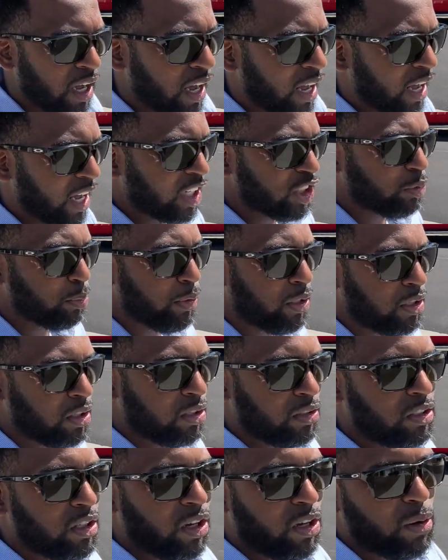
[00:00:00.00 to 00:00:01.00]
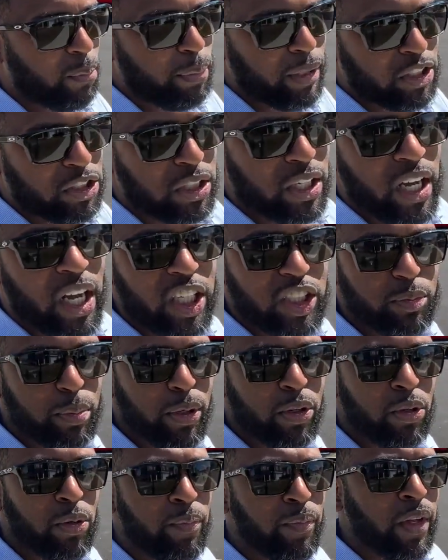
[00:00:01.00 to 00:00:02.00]
Hospital, the Obici
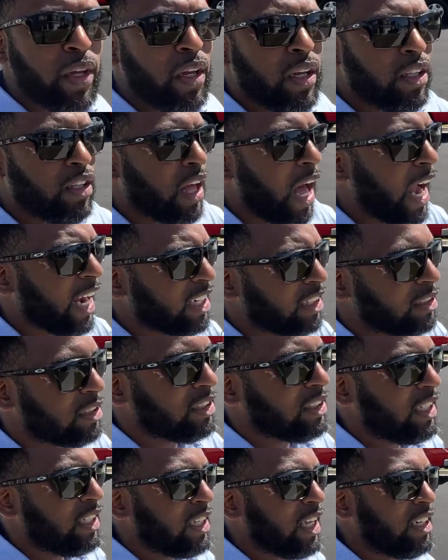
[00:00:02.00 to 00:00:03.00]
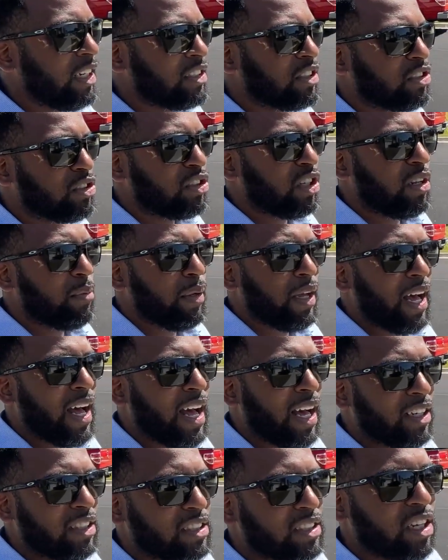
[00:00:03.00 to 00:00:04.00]
Hospital. I can see that this is going to be a
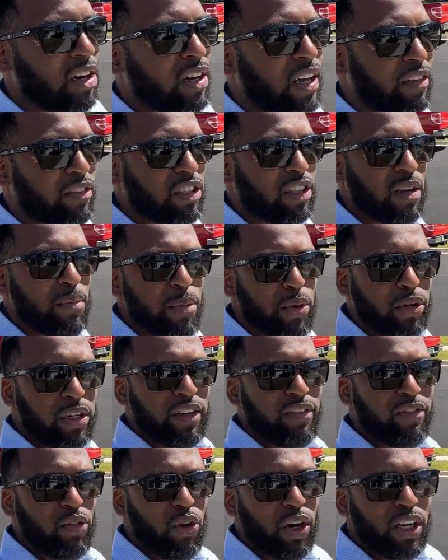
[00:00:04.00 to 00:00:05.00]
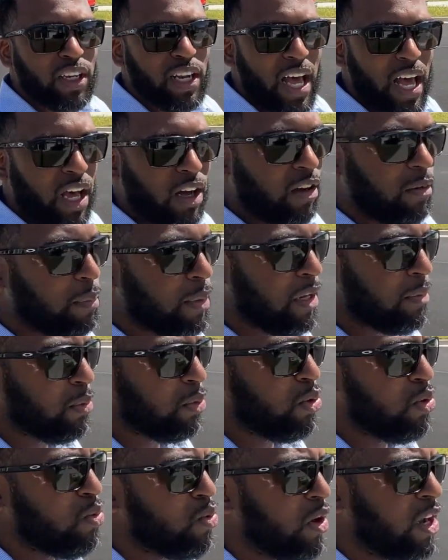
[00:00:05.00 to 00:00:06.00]
highly sought after community for a lot of people
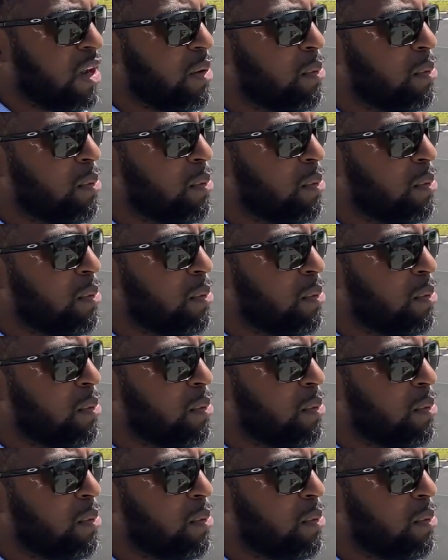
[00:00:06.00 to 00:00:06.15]
who want to